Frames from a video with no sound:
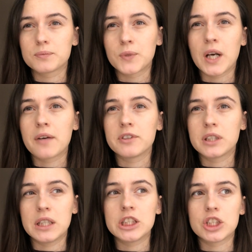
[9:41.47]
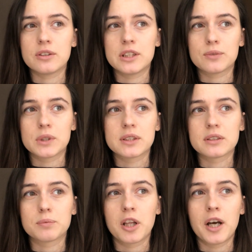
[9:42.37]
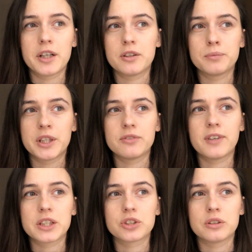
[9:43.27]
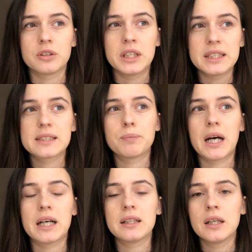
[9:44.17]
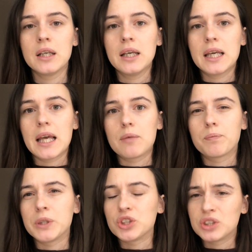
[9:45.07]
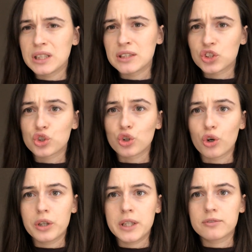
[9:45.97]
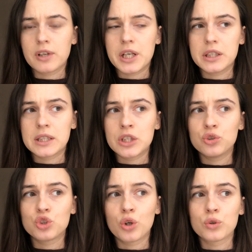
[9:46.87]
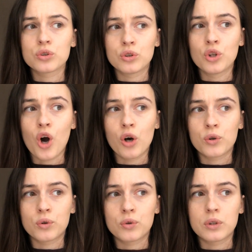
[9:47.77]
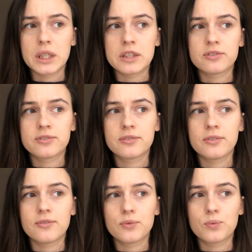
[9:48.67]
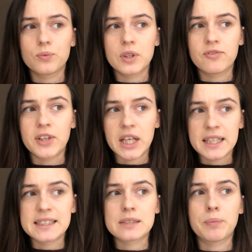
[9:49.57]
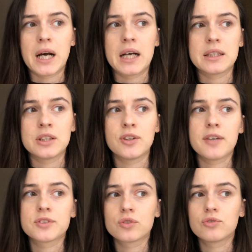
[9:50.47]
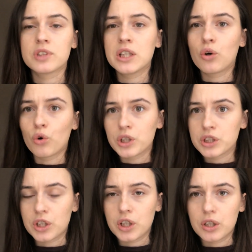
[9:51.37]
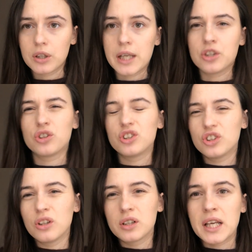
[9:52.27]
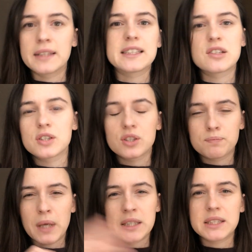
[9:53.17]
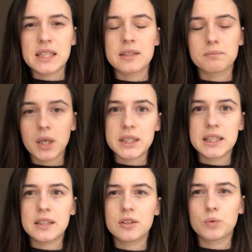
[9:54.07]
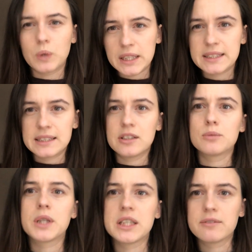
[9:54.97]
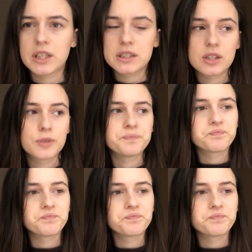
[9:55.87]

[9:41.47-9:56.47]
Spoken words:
whatever the issue is with the supplier or manufacturer, it is bad, but you didn't store it right, then you don't know if it is bad, and you have to reorder, and you're again spending money, you're wasting your money, right? So